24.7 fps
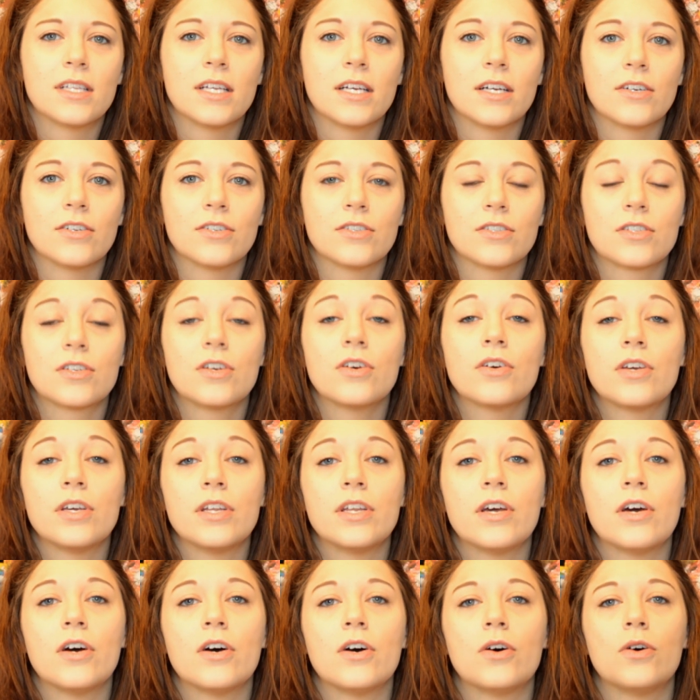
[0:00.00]
There's cookie
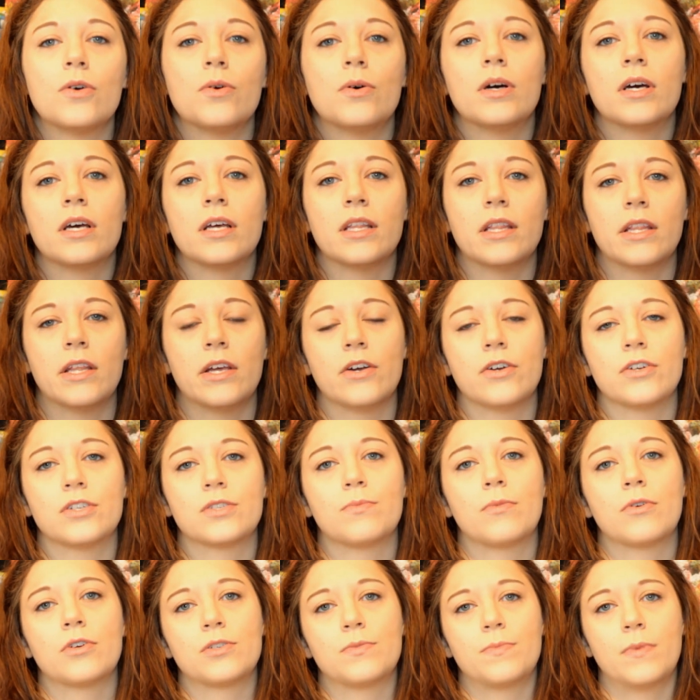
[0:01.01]
dough and
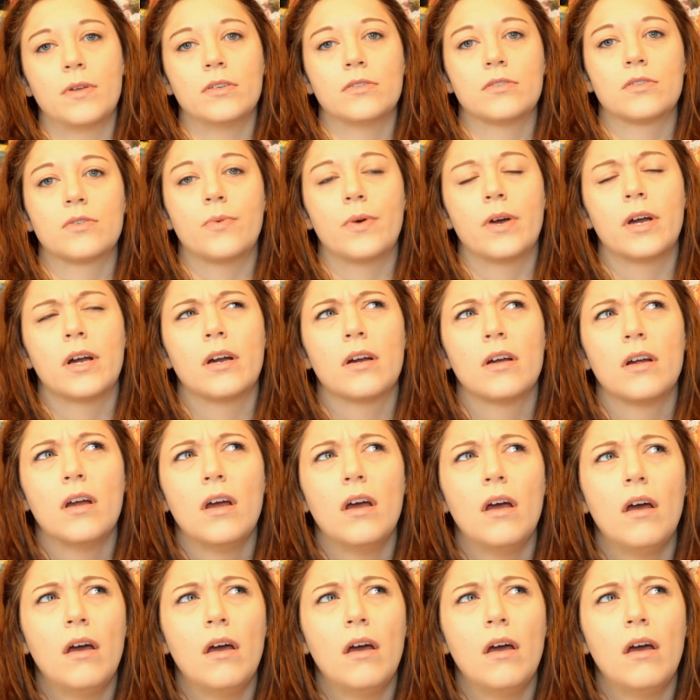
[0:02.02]
there's marshmallow square.